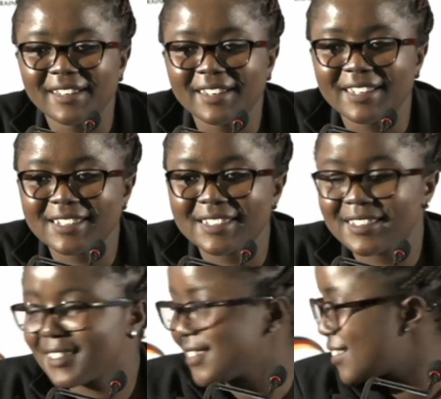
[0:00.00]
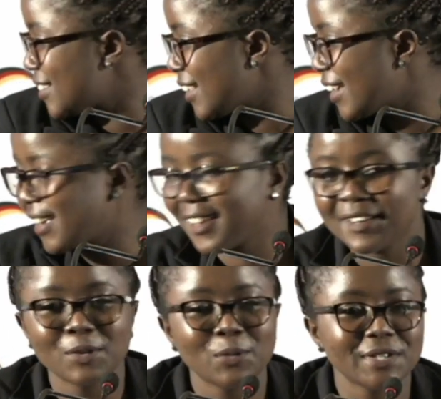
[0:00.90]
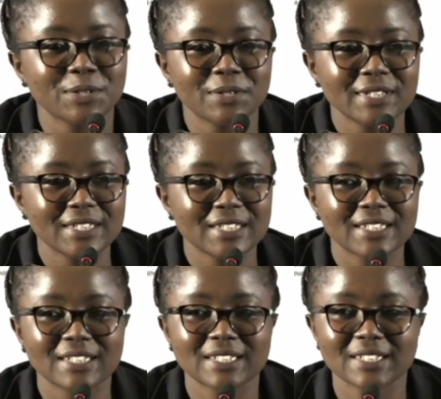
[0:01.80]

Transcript: In case there are any questions.